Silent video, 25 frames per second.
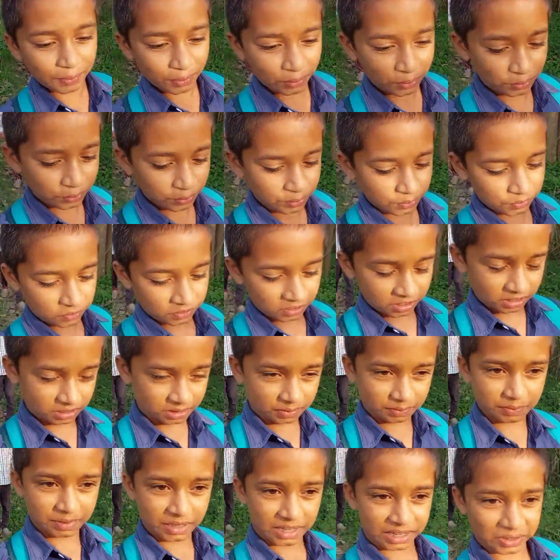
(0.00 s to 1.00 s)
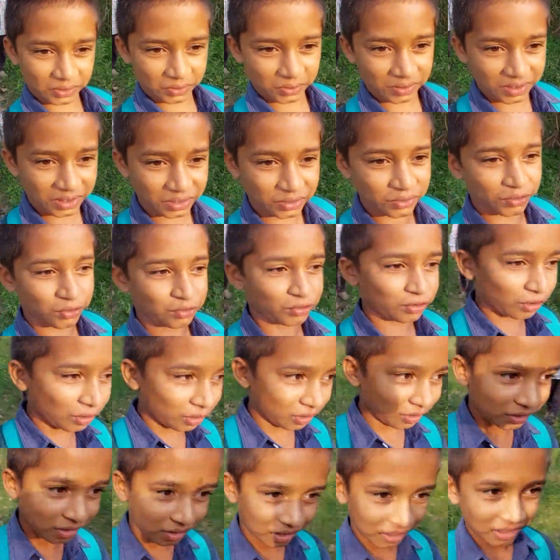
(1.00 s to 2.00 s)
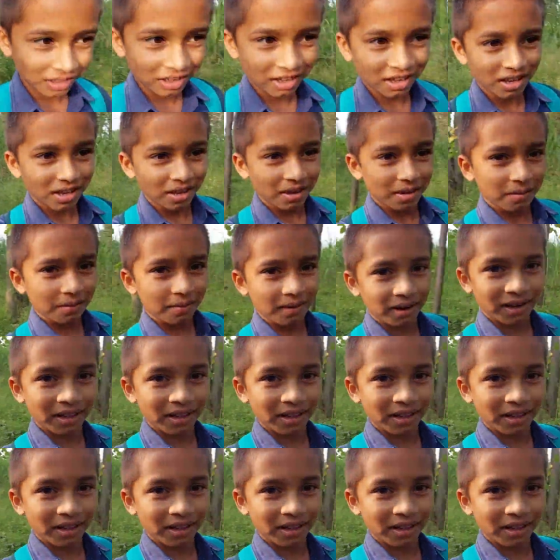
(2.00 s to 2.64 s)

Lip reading: Welcome back to a new vlog.